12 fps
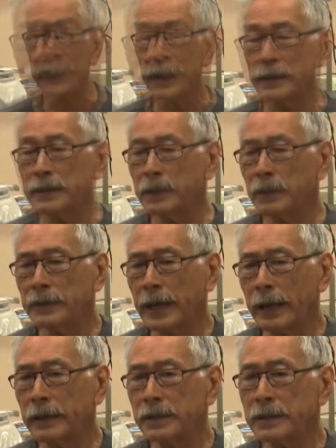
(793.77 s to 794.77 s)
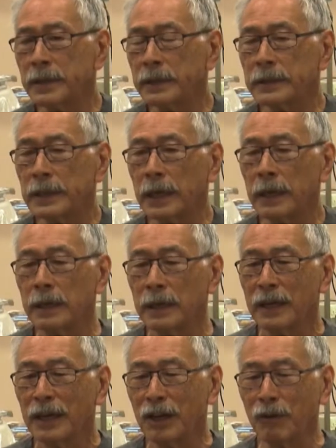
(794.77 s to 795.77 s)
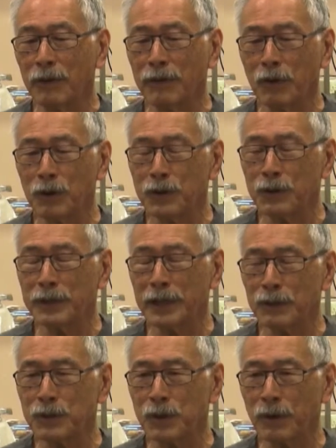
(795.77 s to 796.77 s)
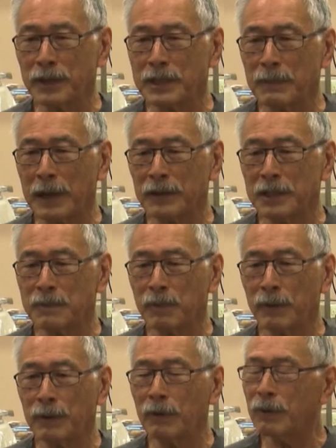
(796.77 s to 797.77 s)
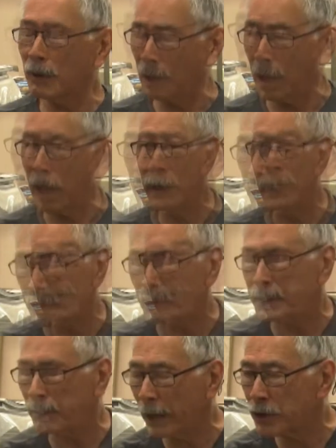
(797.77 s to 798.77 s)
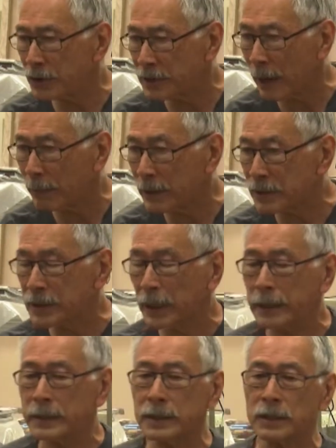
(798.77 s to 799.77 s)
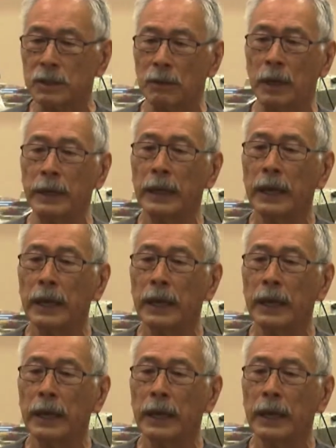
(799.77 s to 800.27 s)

Dad, she said, we've heard you tell stories about this, but we don't know a lot. She was a major in Japanese studies and so on.